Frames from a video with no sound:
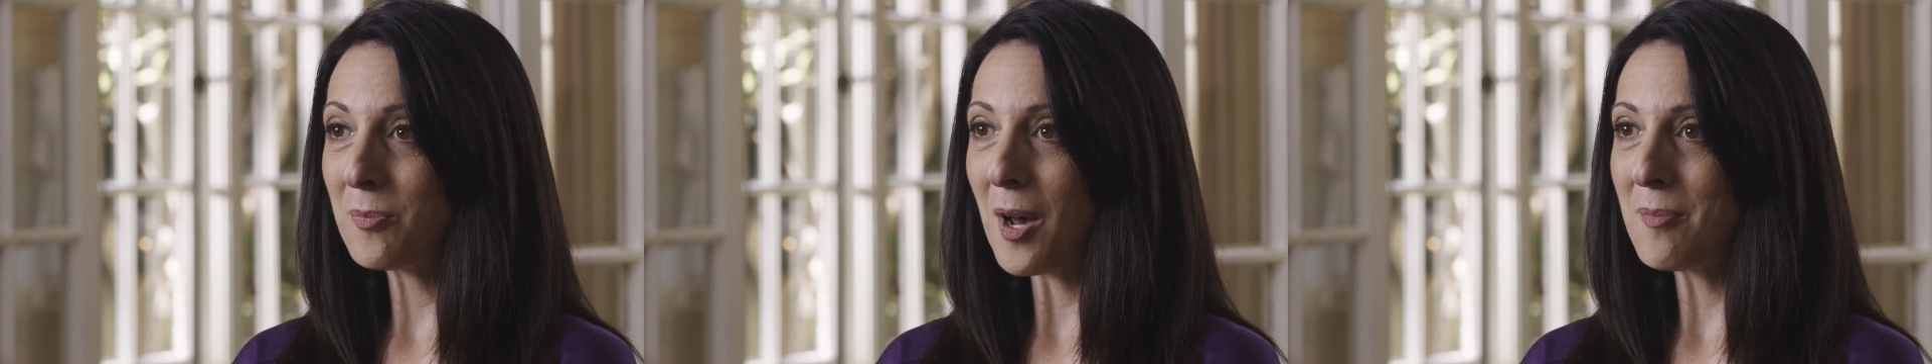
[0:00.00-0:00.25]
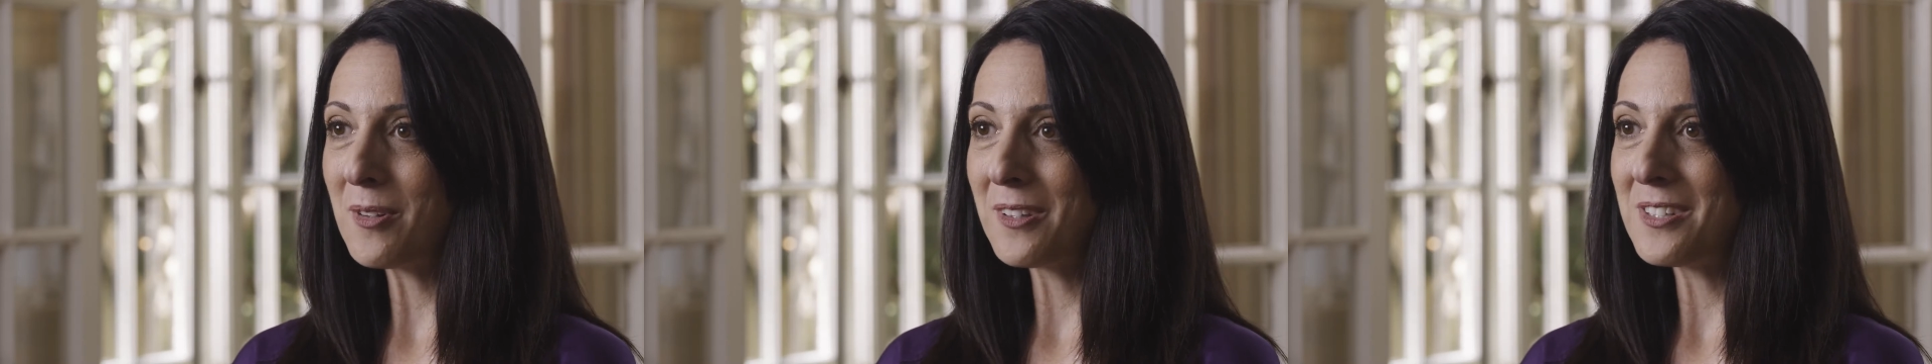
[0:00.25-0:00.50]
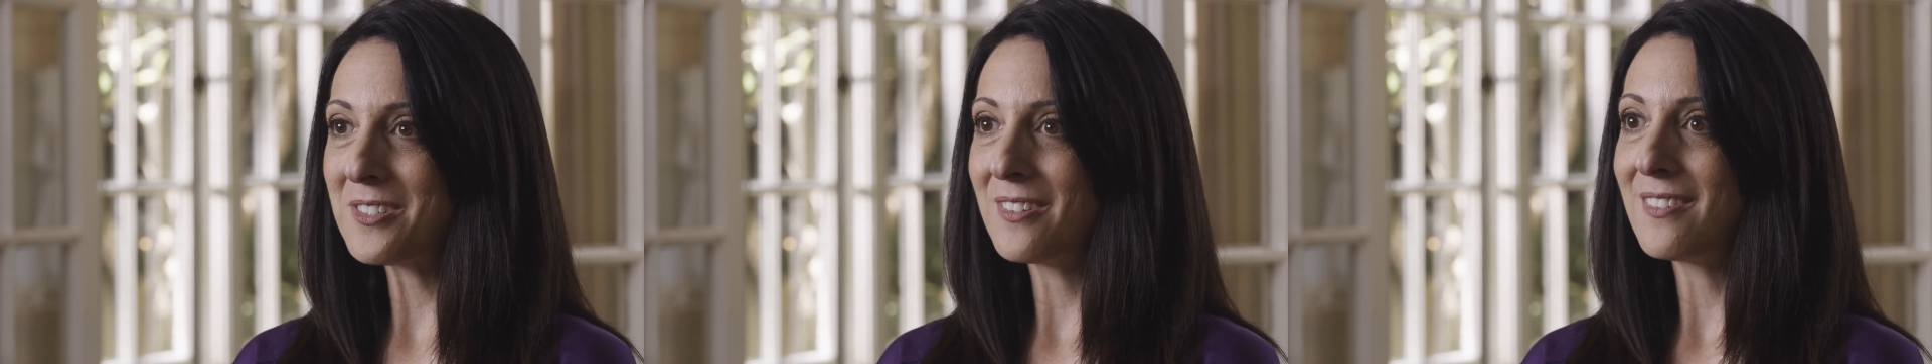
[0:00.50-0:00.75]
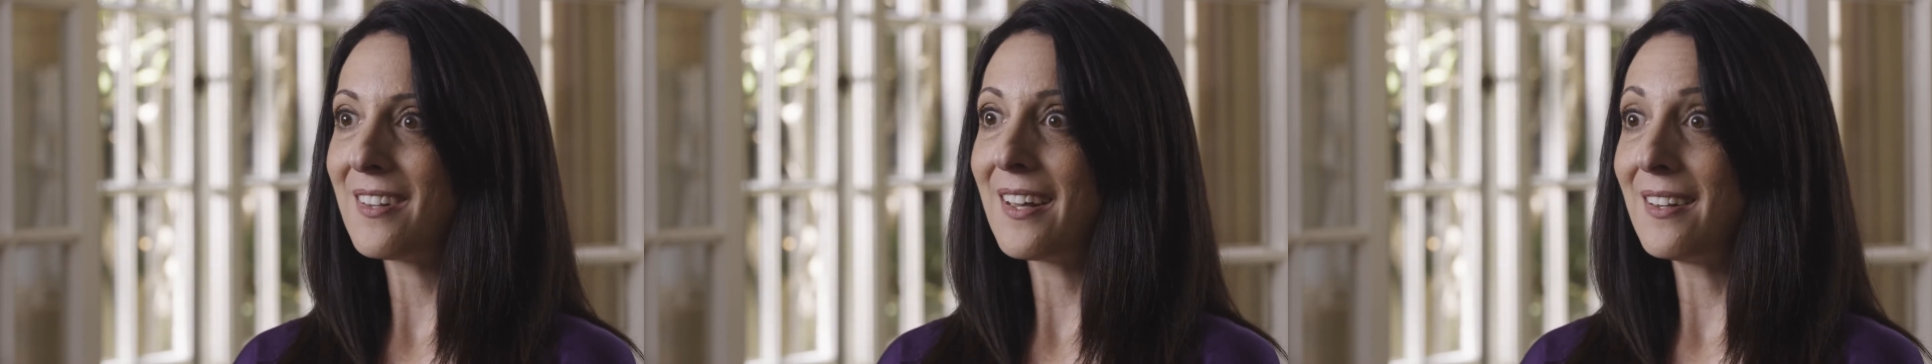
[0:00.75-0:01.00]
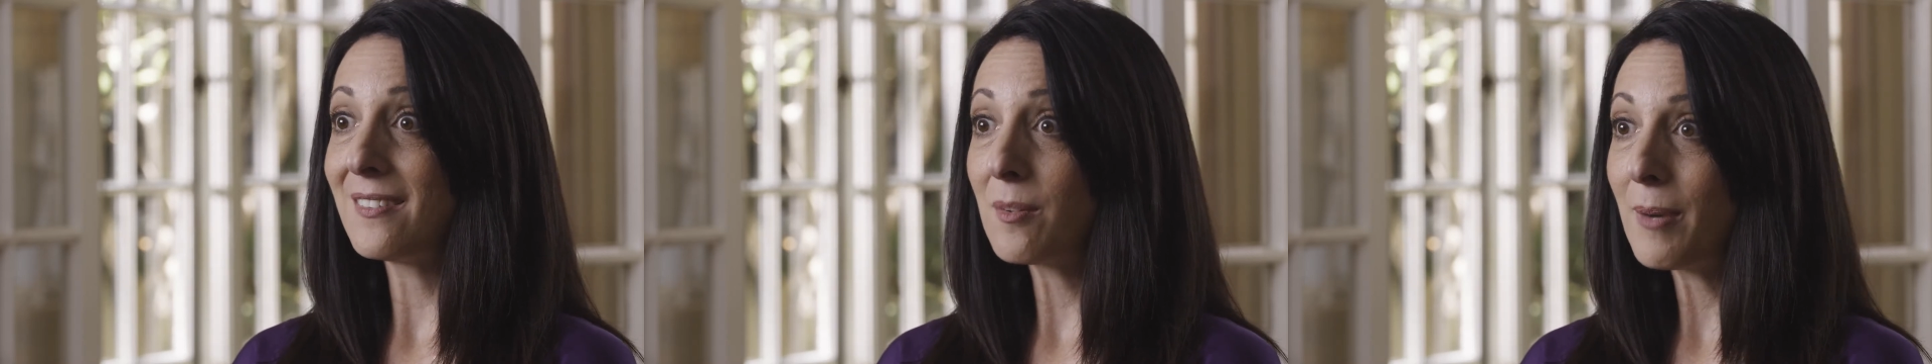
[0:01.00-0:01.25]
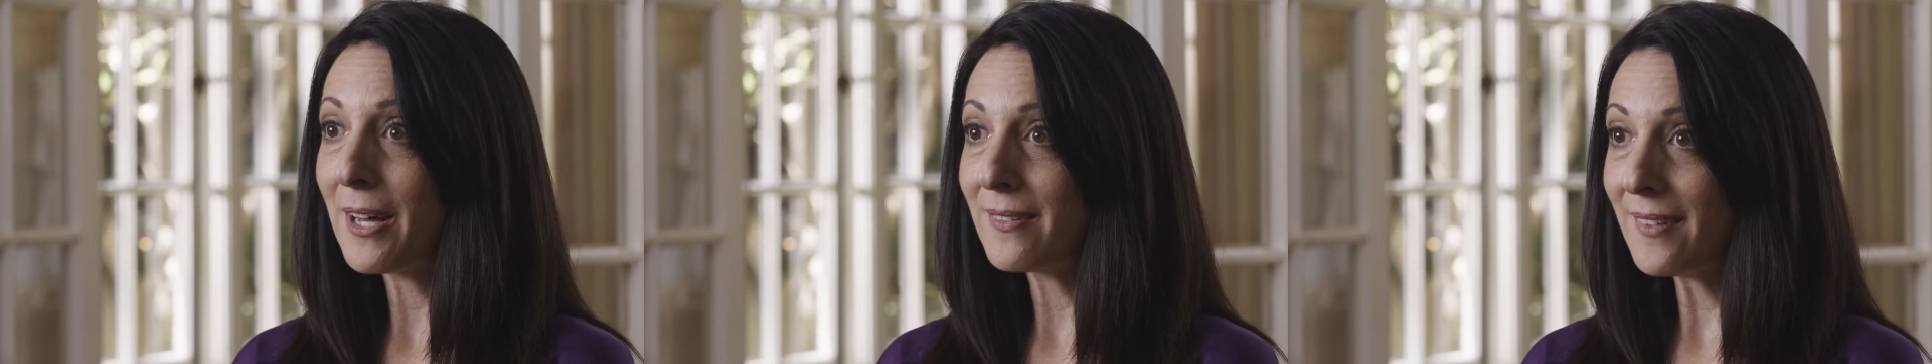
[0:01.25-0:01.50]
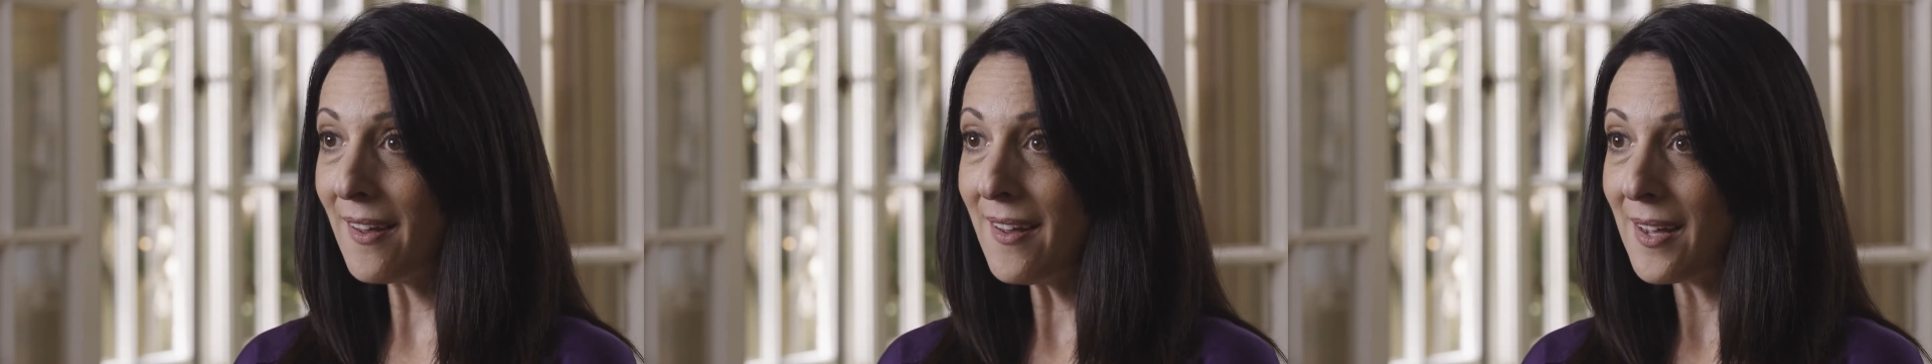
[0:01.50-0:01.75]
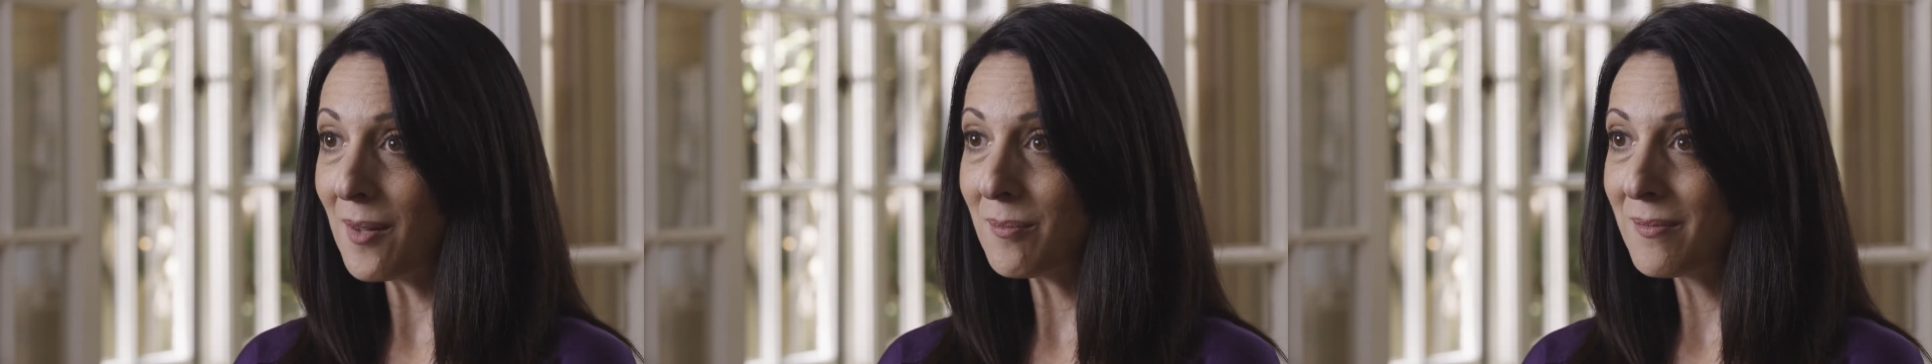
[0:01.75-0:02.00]
population said it's about
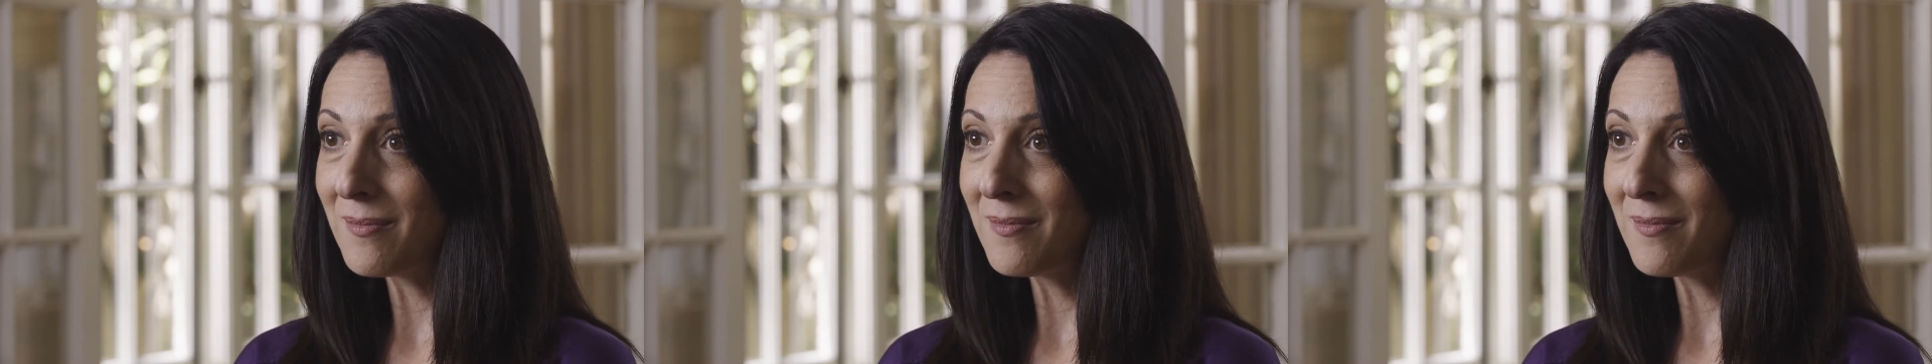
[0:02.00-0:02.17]
time.